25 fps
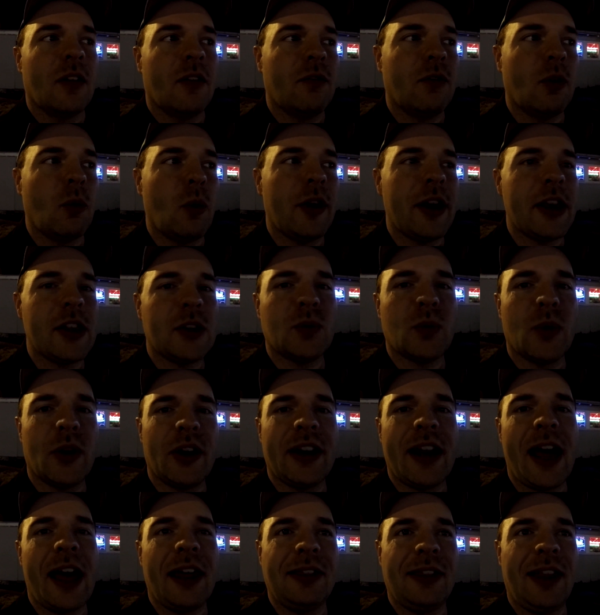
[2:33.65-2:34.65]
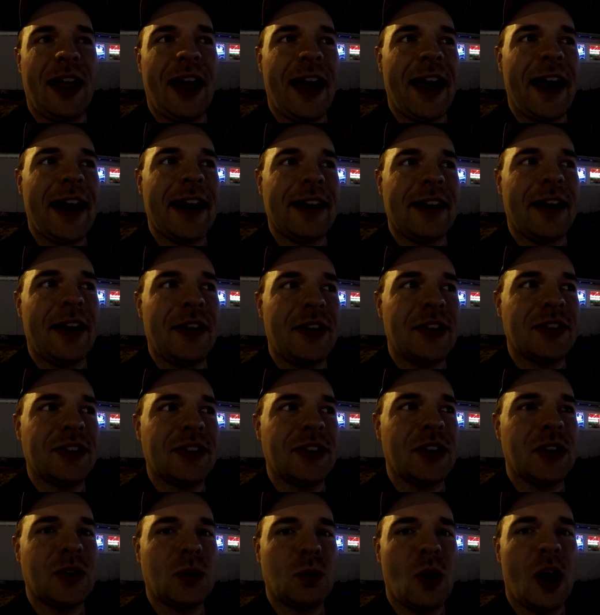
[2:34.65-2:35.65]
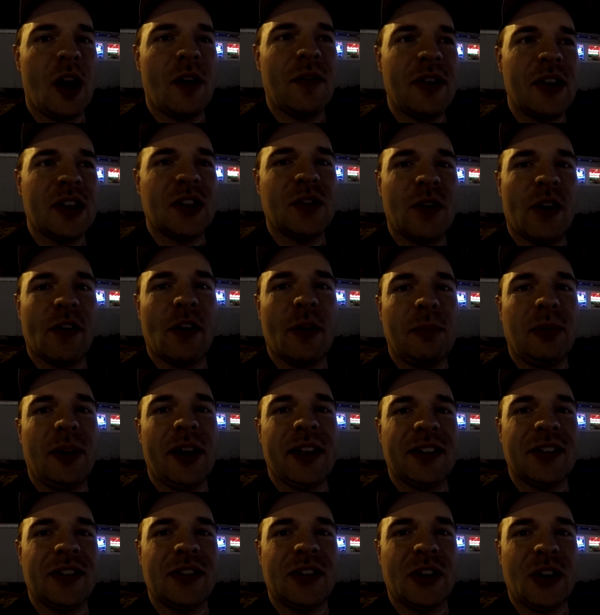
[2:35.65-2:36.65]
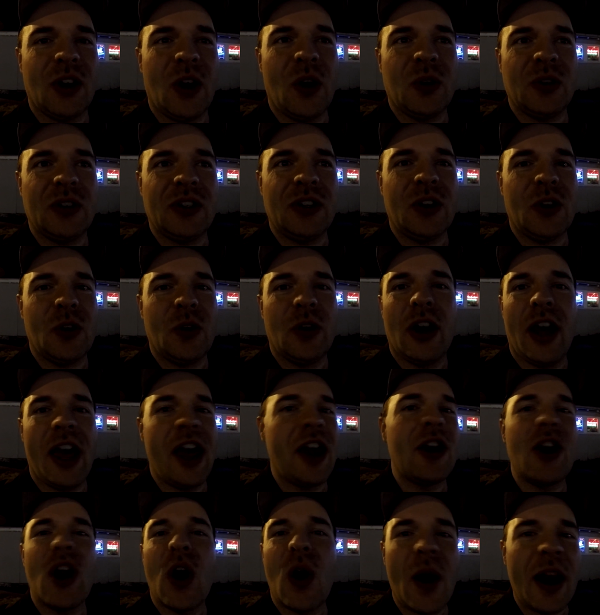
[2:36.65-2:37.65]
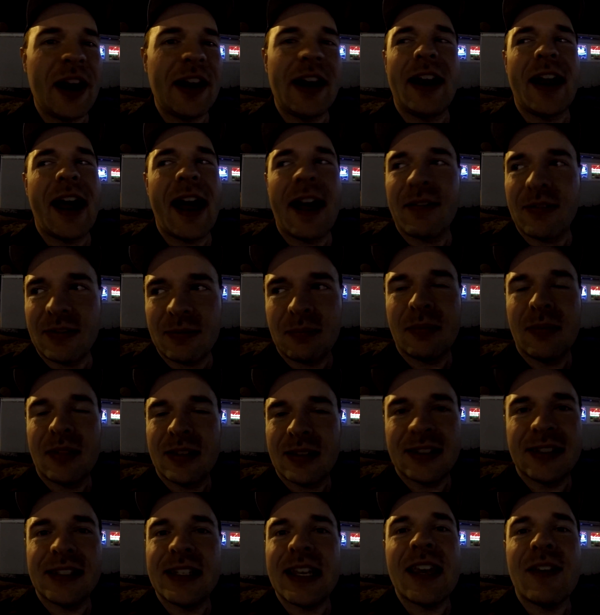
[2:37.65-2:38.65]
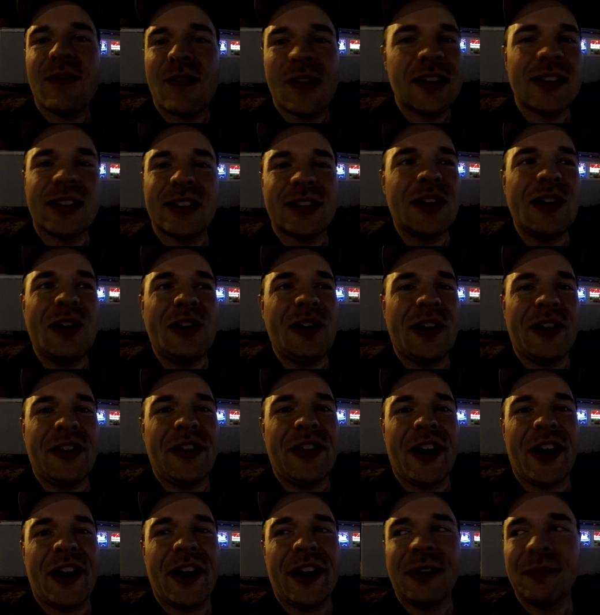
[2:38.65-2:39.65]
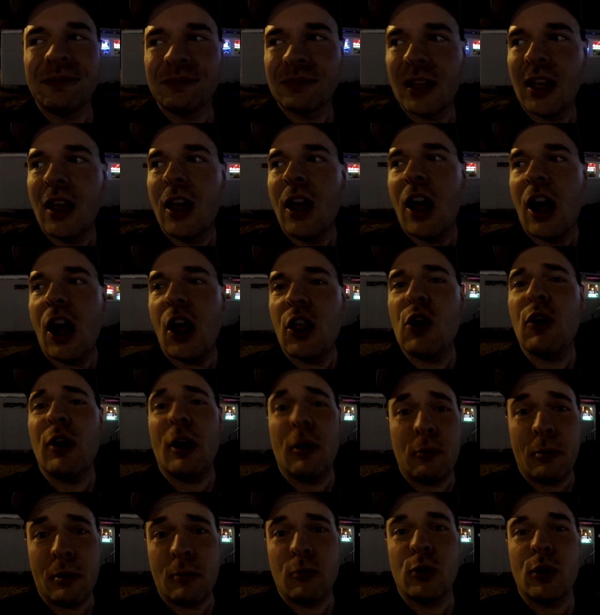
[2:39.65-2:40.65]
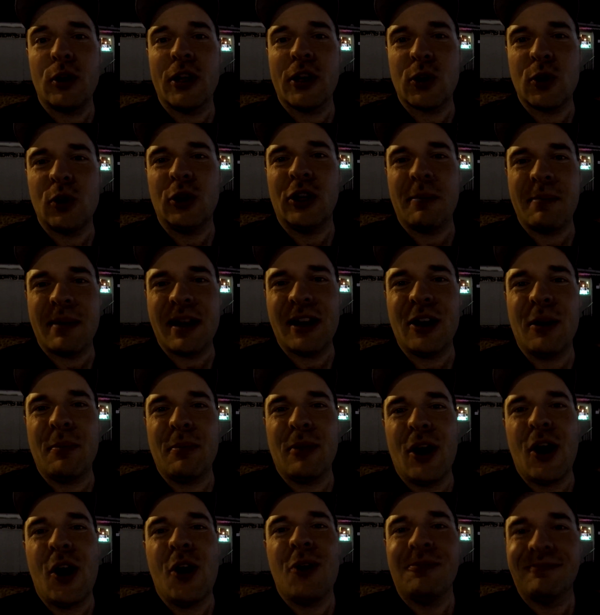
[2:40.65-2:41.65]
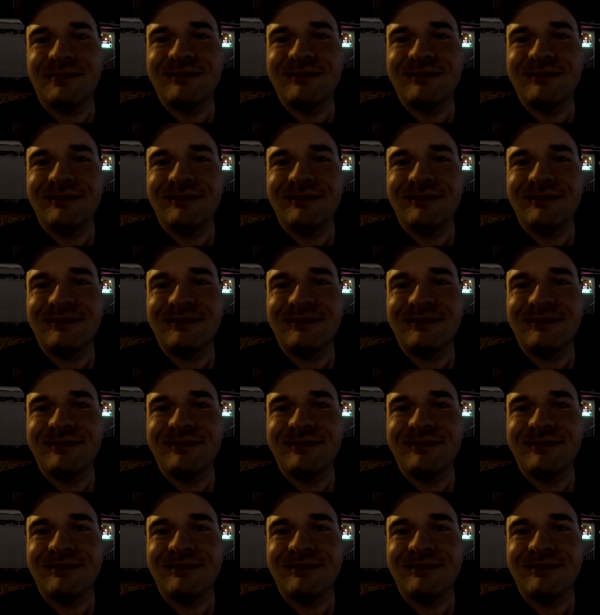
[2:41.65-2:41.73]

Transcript: For what he's written online, this is one of his favorite places to go to. And no, I did not see Vince Gill in there, although it would have been really cool to meet him though.